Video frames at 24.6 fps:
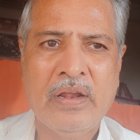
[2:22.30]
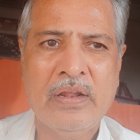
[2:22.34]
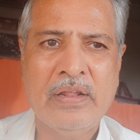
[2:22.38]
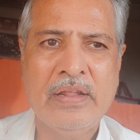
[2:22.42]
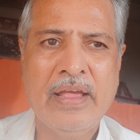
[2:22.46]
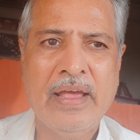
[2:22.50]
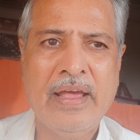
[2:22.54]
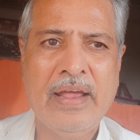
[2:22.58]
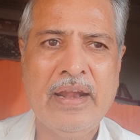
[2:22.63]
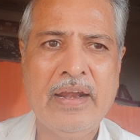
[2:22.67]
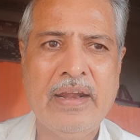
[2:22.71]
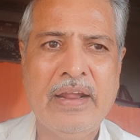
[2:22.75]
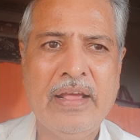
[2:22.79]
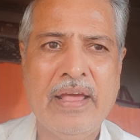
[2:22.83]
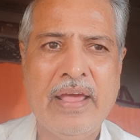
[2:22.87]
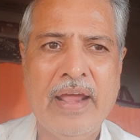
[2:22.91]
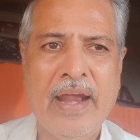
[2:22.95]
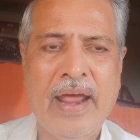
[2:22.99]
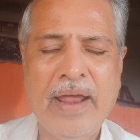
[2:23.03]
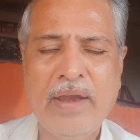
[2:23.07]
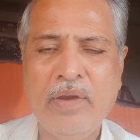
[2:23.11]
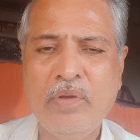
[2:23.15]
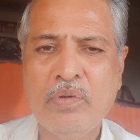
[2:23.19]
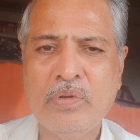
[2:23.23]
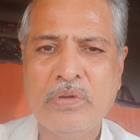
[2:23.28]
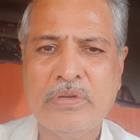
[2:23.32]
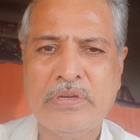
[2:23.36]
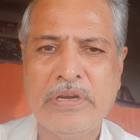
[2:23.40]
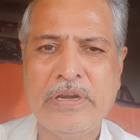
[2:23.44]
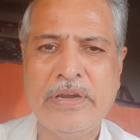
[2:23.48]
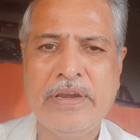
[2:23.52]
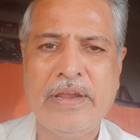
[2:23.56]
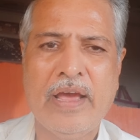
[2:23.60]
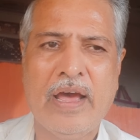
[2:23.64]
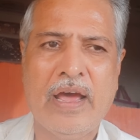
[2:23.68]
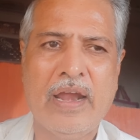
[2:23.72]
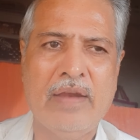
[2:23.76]
Then Granules
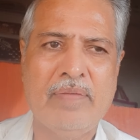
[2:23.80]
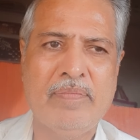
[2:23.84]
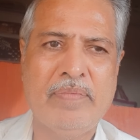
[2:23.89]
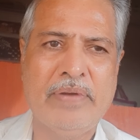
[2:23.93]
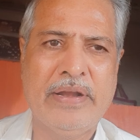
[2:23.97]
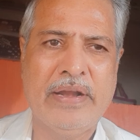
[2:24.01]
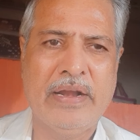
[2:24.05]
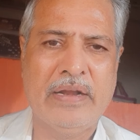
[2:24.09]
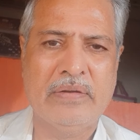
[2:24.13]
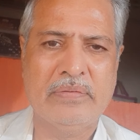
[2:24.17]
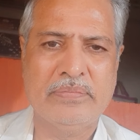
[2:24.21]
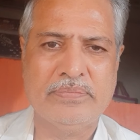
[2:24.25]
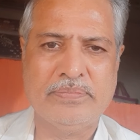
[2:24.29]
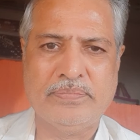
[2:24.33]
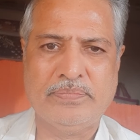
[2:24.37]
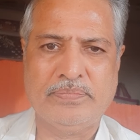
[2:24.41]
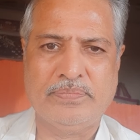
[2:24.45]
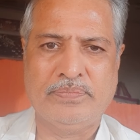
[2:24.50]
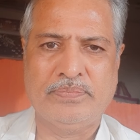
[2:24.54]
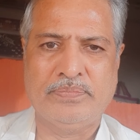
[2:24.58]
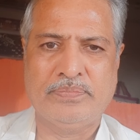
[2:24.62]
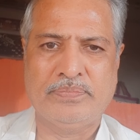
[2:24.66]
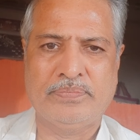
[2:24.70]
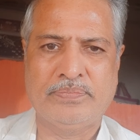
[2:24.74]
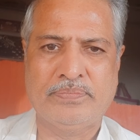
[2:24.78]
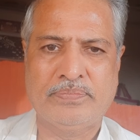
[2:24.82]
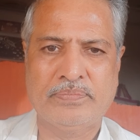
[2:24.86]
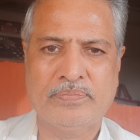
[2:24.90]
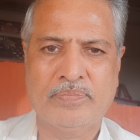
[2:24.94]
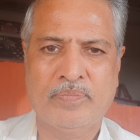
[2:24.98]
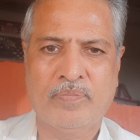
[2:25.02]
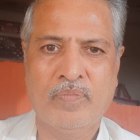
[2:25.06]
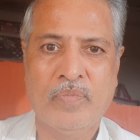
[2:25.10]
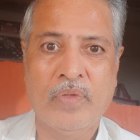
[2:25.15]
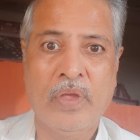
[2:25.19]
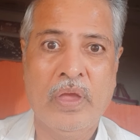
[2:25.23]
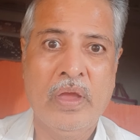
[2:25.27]
India Limited.
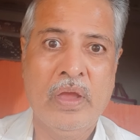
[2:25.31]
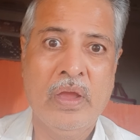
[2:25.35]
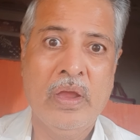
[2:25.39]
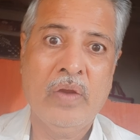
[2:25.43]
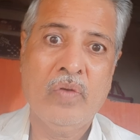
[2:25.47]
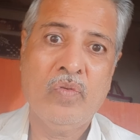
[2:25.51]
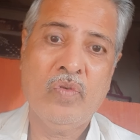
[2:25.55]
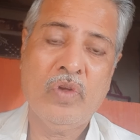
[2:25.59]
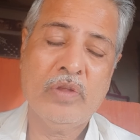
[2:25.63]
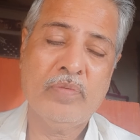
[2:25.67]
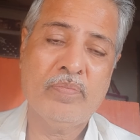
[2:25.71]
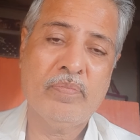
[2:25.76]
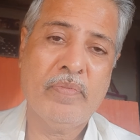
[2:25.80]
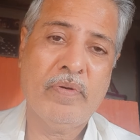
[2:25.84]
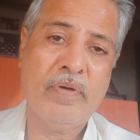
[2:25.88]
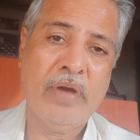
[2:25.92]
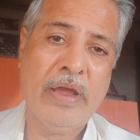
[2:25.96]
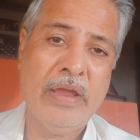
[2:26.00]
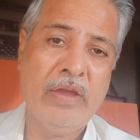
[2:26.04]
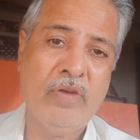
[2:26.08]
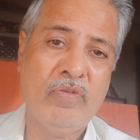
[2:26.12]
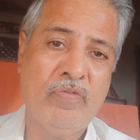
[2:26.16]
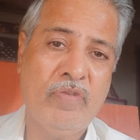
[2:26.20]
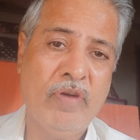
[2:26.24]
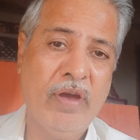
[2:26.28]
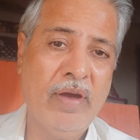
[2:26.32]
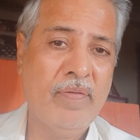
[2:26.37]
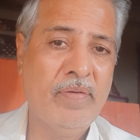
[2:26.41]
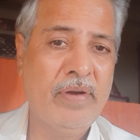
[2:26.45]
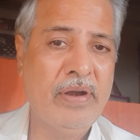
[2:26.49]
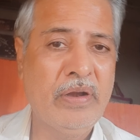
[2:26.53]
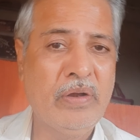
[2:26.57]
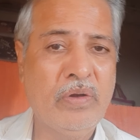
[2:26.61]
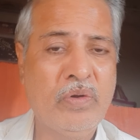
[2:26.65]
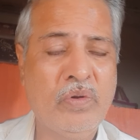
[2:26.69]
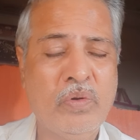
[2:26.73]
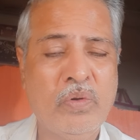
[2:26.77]
It was my
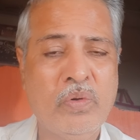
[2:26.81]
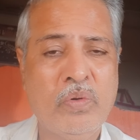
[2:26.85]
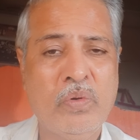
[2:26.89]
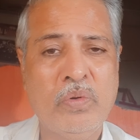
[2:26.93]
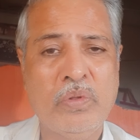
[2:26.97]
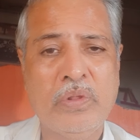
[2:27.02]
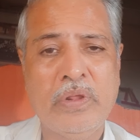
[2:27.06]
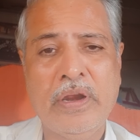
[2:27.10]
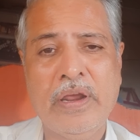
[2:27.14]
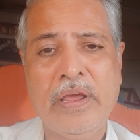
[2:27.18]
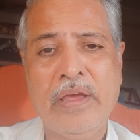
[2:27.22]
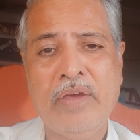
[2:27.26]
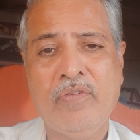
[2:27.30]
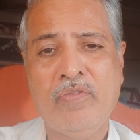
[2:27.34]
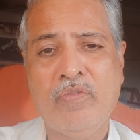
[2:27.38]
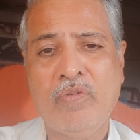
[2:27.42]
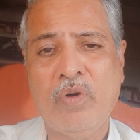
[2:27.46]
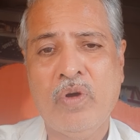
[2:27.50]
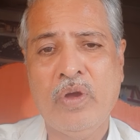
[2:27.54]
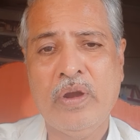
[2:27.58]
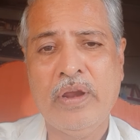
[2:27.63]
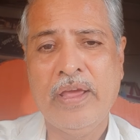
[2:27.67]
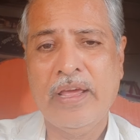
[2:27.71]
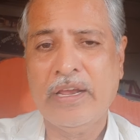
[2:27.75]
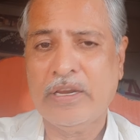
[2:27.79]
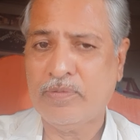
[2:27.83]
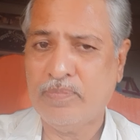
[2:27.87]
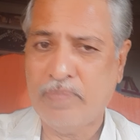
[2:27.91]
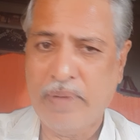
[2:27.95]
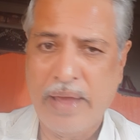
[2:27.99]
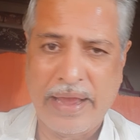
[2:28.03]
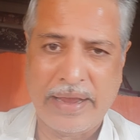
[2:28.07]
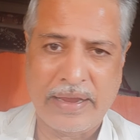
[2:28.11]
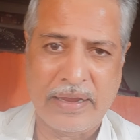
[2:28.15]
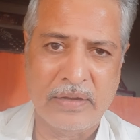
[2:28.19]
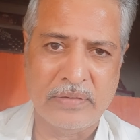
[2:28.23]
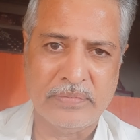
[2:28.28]
favorite 2-3-4 years
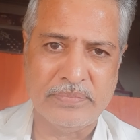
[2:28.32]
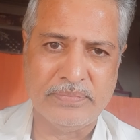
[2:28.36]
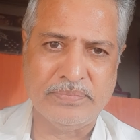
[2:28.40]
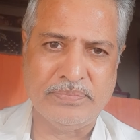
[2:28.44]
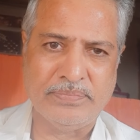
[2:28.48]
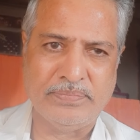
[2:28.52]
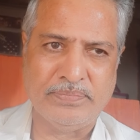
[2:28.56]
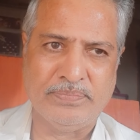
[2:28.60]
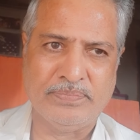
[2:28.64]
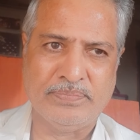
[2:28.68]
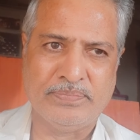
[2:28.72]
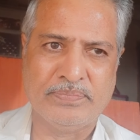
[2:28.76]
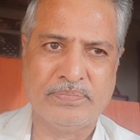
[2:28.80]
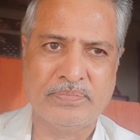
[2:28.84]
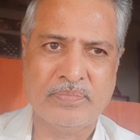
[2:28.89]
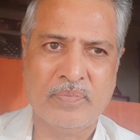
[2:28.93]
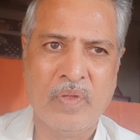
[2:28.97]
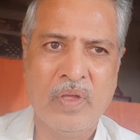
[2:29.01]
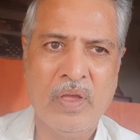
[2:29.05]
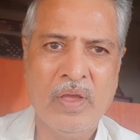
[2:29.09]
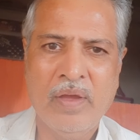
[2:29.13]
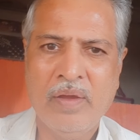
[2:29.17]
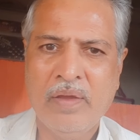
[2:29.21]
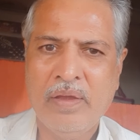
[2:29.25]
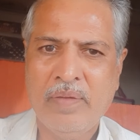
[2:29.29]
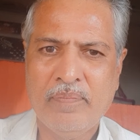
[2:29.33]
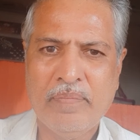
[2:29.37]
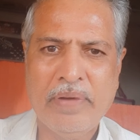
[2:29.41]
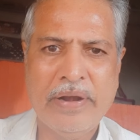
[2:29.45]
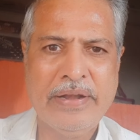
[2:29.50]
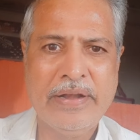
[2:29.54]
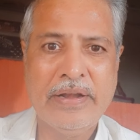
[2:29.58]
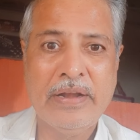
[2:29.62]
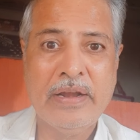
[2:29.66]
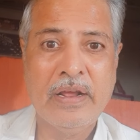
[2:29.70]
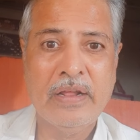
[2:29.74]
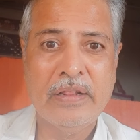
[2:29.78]
back.
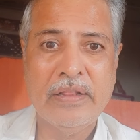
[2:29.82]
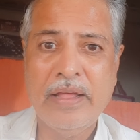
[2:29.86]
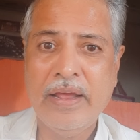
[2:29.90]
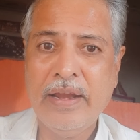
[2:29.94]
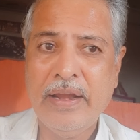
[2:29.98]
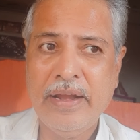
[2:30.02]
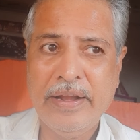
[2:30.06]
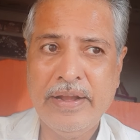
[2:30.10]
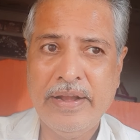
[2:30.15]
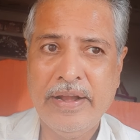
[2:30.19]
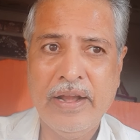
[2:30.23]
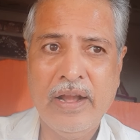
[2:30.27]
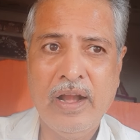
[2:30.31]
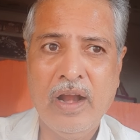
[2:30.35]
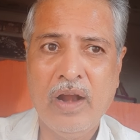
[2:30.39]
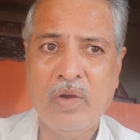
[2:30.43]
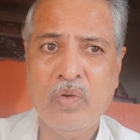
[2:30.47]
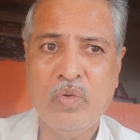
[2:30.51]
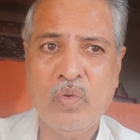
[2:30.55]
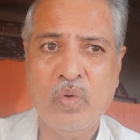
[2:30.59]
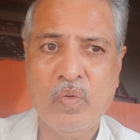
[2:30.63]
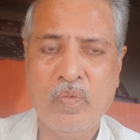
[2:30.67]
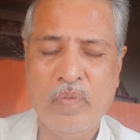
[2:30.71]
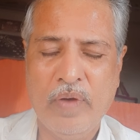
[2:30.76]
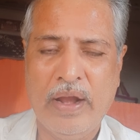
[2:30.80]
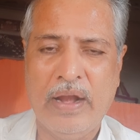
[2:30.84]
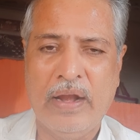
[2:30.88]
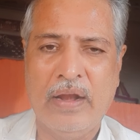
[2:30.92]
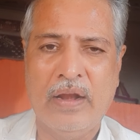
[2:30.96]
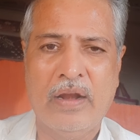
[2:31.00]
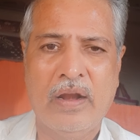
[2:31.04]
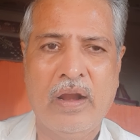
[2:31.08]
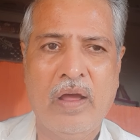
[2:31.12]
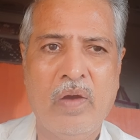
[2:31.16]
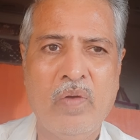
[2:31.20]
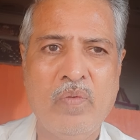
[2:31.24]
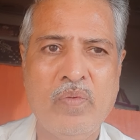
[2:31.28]
But then it did not do well.
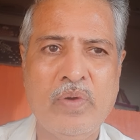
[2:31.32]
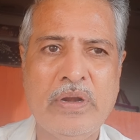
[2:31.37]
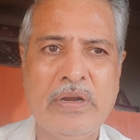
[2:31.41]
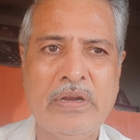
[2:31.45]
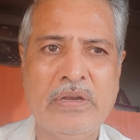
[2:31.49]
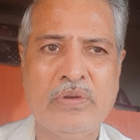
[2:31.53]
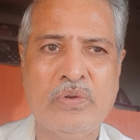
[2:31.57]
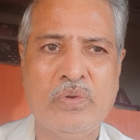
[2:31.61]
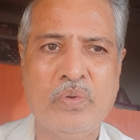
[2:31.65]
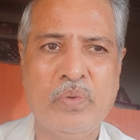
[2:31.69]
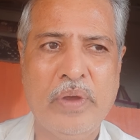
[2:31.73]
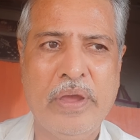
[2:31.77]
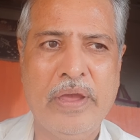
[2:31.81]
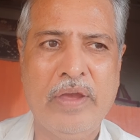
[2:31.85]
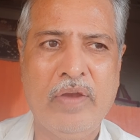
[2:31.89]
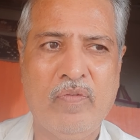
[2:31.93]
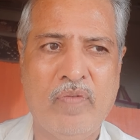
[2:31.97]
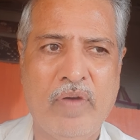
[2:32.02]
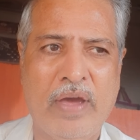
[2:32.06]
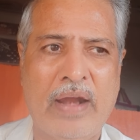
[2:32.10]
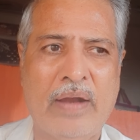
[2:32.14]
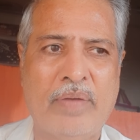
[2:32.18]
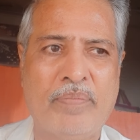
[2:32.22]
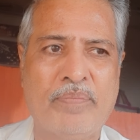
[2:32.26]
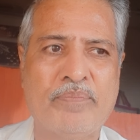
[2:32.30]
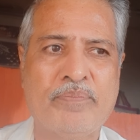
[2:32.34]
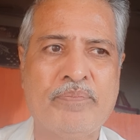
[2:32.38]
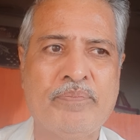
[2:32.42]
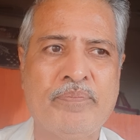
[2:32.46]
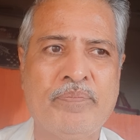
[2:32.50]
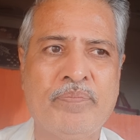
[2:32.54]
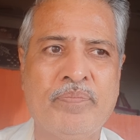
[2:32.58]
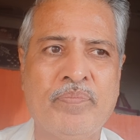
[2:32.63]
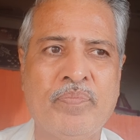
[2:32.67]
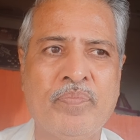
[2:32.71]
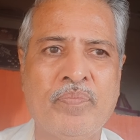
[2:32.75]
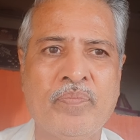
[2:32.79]
Now it is doing well.
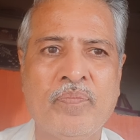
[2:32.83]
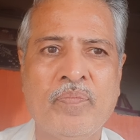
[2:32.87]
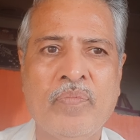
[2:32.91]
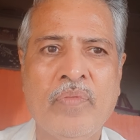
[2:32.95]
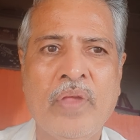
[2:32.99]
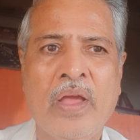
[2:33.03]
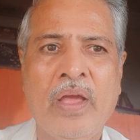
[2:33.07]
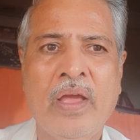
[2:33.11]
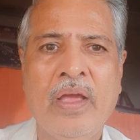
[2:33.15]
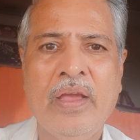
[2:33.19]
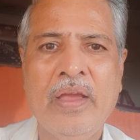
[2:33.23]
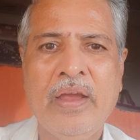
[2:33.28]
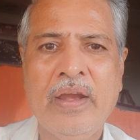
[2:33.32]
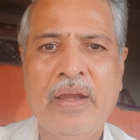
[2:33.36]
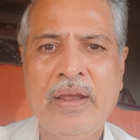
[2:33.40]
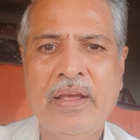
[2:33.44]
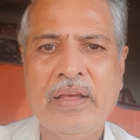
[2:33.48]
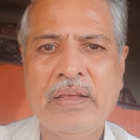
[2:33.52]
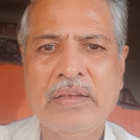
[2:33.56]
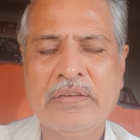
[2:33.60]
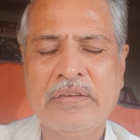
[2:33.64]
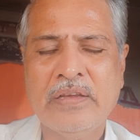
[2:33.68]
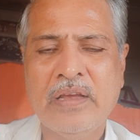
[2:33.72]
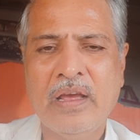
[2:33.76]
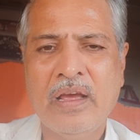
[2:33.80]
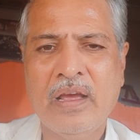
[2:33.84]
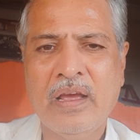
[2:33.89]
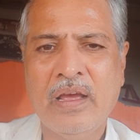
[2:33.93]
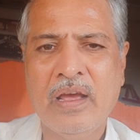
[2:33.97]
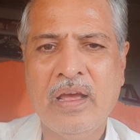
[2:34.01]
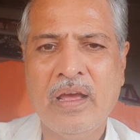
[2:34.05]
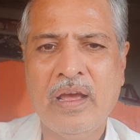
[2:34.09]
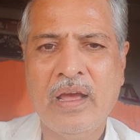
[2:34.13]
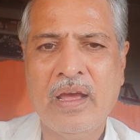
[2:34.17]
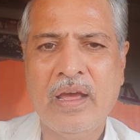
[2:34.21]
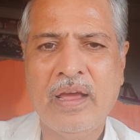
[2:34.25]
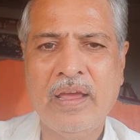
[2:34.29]
It is
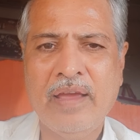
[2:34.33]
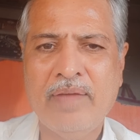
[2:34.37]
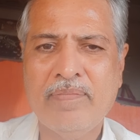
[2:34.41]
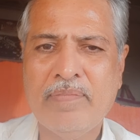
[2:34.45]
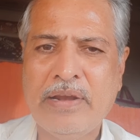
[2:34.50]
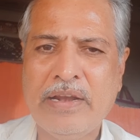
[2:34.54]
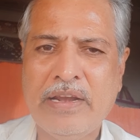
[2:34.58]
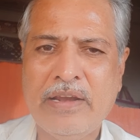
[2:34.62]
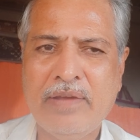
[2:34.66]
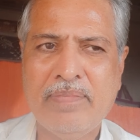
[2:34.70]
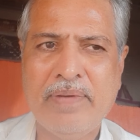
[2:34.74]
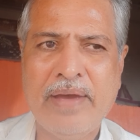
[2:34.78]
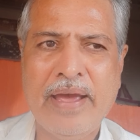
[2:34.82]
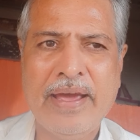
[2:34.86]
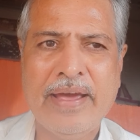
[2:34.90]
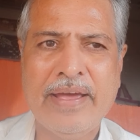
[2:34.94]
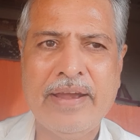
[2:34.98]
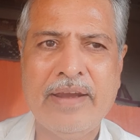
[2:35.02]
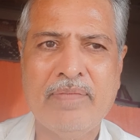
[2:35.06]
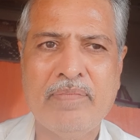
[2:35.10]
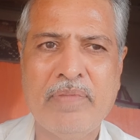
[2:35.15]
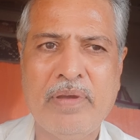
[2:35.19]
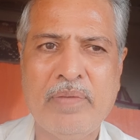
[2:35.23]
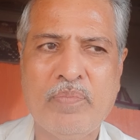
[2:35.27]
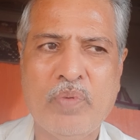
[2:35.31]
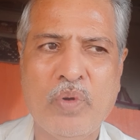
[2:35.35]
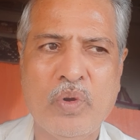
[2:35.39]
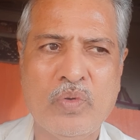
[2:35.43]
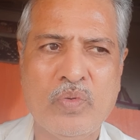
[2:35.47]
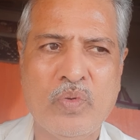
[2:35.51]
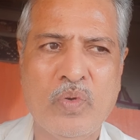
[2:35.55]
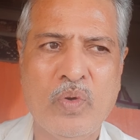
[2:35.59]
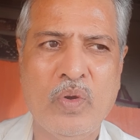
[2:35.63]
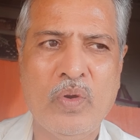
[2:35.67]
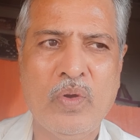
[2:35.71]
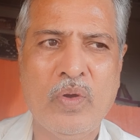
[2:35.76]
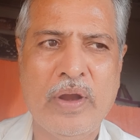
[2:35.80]
a multi-bagger in my
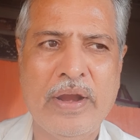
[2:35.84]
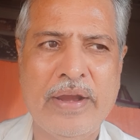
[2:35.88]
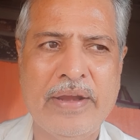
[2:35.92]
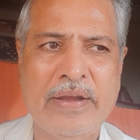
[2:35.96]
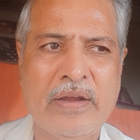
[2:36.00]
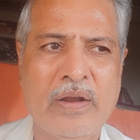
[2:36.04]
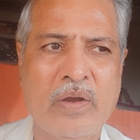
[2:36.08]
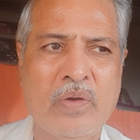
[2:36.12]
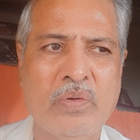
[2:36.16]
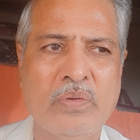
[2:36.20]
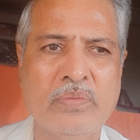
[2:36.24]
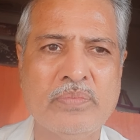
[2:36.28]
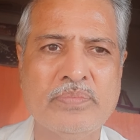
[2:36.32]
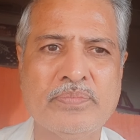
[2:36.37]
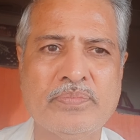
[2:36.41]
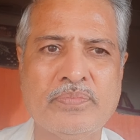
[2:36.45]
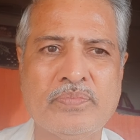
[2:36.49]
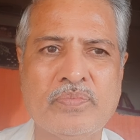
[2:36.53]
portfolio right now.